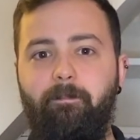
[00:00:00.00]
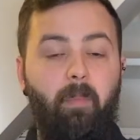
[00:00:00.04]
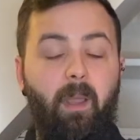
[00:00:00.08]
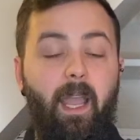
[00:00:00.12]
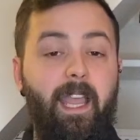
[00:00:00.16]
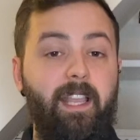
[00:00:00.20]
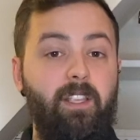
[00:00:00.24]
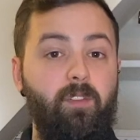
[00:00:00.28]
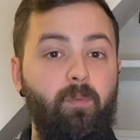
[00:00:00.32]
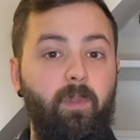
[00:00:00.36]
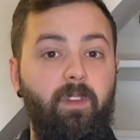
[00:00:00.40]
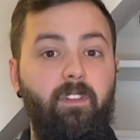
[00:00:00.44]
But
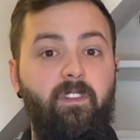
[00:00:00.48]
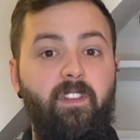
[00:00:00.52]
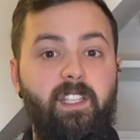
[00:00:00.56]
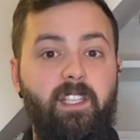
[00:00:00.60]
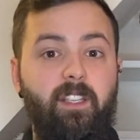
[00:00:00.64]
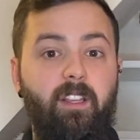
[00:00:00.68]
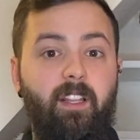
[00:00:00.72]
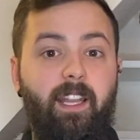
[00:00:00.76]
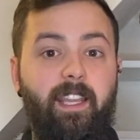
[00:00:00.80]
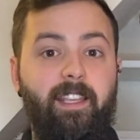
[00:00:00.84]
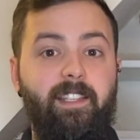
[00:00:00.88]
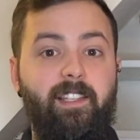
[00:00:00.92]
as with
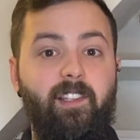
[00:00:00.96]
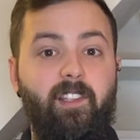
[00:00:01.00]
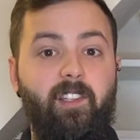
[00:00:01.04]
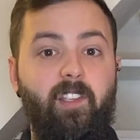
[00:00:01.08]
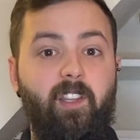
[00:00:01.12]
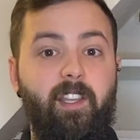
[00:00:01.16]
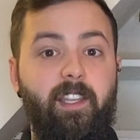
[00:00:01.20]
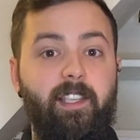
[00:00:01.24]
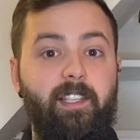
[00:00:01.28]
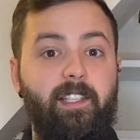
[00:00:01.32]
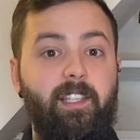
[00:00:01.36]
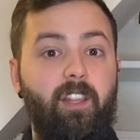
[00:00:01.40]
physical
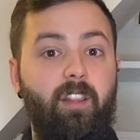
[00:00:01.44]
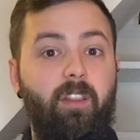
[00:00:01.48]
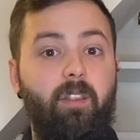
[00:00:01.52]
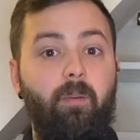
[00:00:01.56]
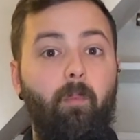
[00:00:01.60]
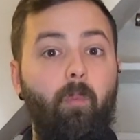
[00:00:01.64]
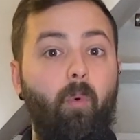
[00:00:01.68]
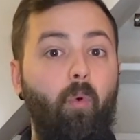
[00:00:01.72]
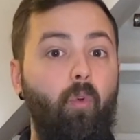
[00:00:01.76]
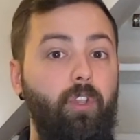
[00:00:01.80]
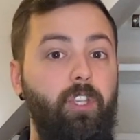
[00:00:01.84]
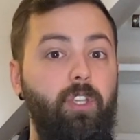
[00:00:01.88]
exercise, the
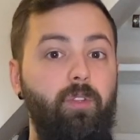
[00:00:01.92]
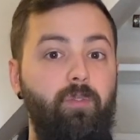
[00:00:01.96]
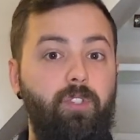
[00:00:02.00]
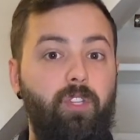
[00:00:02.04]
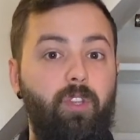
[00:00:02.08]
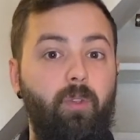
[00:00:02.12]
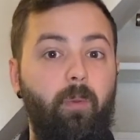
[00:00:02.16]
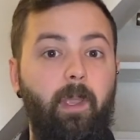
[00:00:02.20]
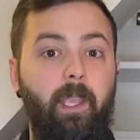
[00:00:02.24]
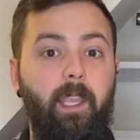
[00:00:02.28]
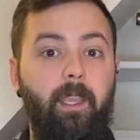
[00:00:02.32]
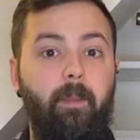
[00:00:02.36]
more you
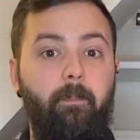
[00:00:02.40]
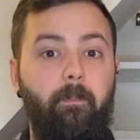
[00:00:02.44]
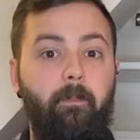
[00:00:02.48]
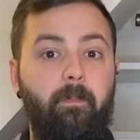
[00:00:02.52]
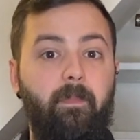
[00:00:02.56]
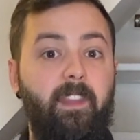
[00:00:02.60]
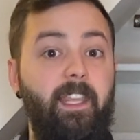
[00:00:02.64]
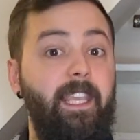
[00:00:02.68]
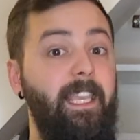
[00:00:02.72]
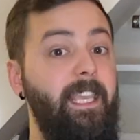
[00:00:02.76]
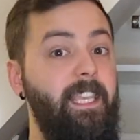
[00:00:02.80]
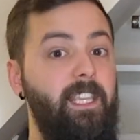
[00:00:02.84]
do it,
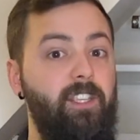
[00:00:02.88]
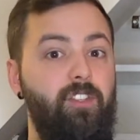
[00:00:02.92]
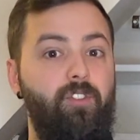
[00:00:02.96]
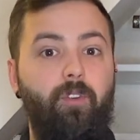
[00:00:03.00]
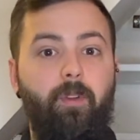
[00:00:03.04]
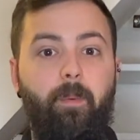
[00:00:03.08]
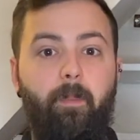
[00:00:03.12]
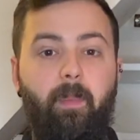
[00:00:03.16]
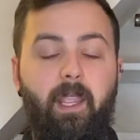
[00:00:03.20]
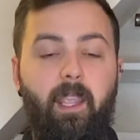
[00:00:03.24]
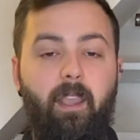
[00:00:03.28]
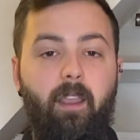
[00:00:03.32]
the easier
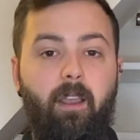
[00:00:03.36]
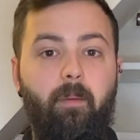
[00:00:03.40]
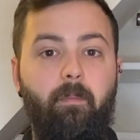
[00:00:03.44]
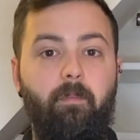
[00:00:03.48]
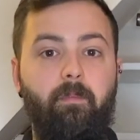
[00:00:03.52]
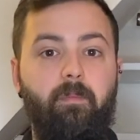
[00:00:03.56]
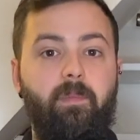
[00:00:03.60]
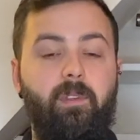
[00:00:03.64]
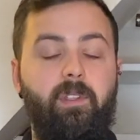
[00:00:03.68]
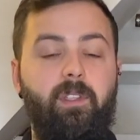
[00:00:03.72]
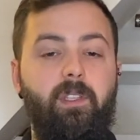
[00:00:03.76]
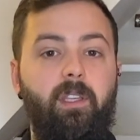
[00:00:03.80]
it
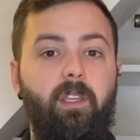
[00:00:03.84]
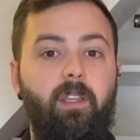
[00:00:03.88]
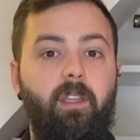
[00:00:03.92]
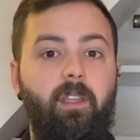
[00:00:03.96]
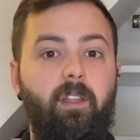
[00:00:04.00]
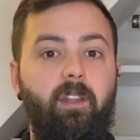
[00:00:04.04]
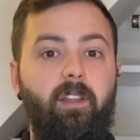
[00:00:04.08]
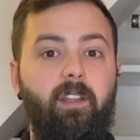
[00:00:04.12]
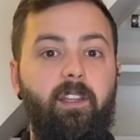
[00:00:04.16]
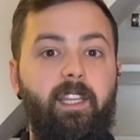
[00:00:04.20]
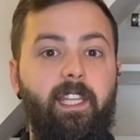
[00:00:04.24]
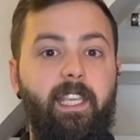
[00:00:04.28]
becomes,
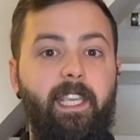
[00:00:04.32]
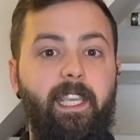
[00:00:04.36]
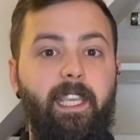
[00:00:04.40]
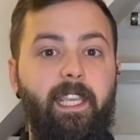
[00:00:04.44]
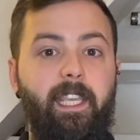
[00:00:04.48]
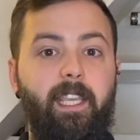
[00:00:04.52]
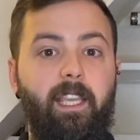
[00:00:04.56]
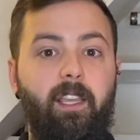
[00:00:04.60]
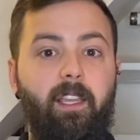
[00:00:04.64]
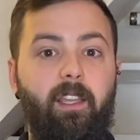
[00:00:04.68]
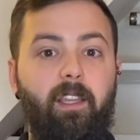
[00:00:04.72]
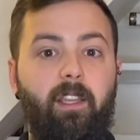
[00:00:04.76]

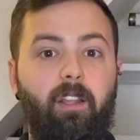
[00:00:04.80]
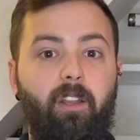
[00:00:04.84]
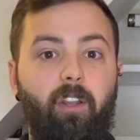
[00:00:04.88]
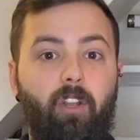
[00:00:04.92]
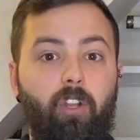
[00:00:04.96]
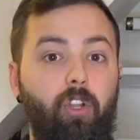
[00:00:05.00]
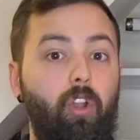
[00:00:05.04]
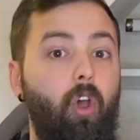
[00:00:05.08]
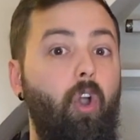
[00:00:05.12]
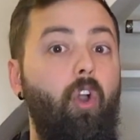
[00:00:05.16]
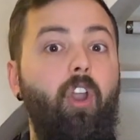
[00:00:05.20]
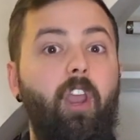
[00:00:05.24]
the
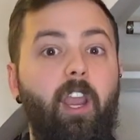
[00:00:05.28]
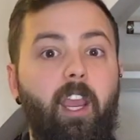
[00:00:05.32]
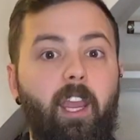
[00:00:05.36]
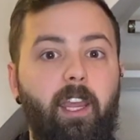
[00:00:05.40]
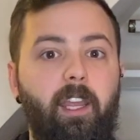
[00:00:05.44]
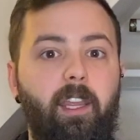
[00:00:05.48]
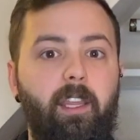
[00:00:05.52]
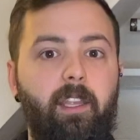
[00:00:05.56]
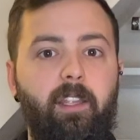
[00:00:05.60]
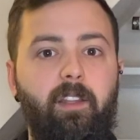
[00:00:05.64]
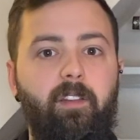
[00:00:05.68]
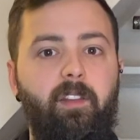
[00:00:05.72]

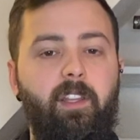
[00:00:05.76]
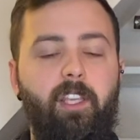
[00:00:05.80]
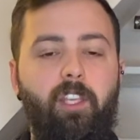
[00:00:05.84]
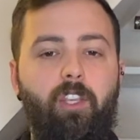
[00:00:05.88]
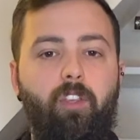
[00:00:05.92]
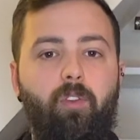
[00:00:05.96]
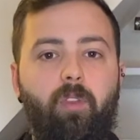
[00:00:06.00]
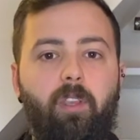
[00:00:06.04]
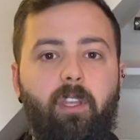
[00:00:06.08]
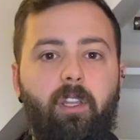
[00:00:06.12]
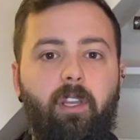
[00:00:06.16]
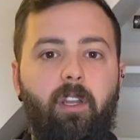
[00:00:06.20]
longer that
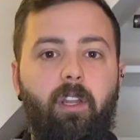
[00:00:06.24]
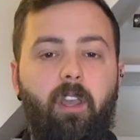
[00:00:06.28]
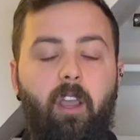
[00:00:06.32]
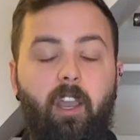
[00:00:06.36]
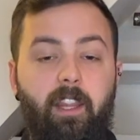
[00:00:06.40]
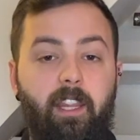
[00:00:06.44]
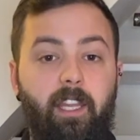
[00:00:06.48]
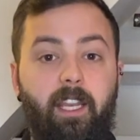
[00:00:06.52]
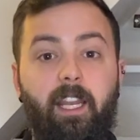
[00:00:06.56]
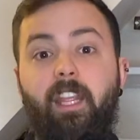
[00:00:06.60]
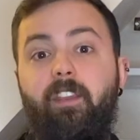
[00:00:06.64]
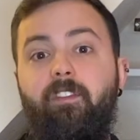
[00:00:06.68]
you can
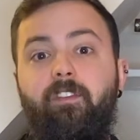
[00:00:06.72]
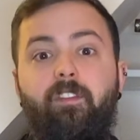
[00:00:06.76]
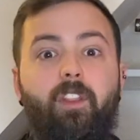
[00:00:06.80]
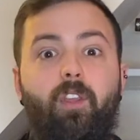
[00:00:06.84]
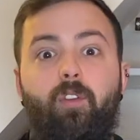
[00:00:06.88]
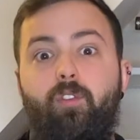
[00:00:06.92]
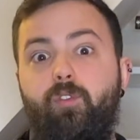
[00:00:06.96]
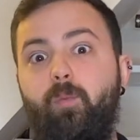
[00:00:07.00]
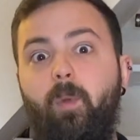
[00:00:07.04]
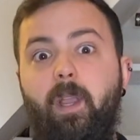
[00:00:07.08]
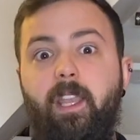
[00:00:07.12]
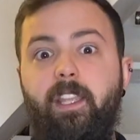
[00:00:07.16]
either lift
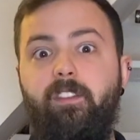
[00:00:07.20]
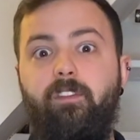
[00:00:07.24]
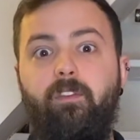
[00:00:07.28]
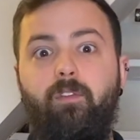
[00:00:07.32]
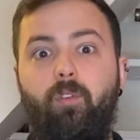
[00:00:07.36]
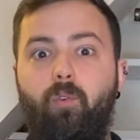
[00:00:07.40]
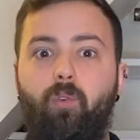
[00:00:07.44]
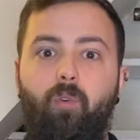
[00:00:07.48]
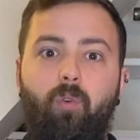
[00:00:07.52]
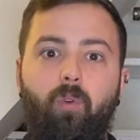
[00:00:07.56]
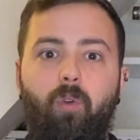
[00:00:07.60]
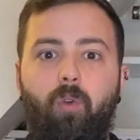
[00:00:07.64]
those weights
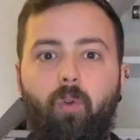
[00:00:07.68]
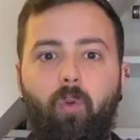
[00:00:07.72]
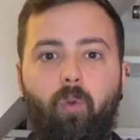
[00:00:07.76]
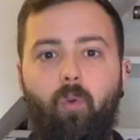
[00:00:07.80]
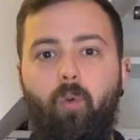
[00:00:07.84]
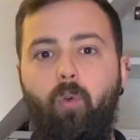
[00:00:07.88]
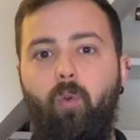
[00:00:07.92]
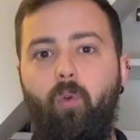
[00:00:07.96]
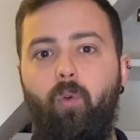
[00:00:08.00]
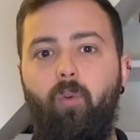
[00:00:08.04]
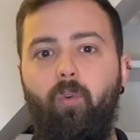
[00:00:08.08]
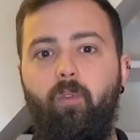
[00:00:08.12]
for,
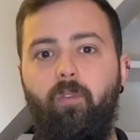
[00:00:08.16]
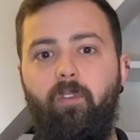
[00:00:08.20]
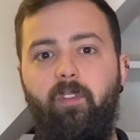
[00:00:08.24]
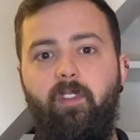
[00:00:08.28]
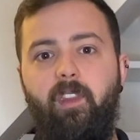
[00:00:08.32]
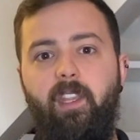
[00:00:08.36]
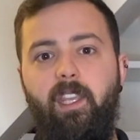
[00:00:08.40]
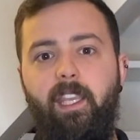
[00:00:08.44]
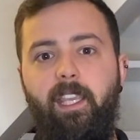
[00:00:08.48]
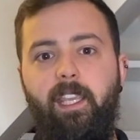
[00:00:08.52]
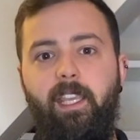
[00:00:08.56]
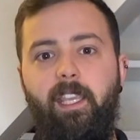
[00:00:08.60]
or
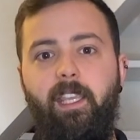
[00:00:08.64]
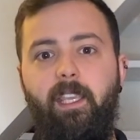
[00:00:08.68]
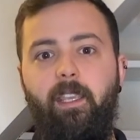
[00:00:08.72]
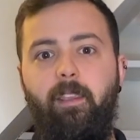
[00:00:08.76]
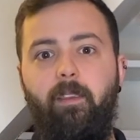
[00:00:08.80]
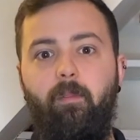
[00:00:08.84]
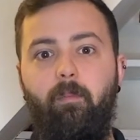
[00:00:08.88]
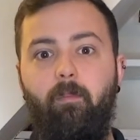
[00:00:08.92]
the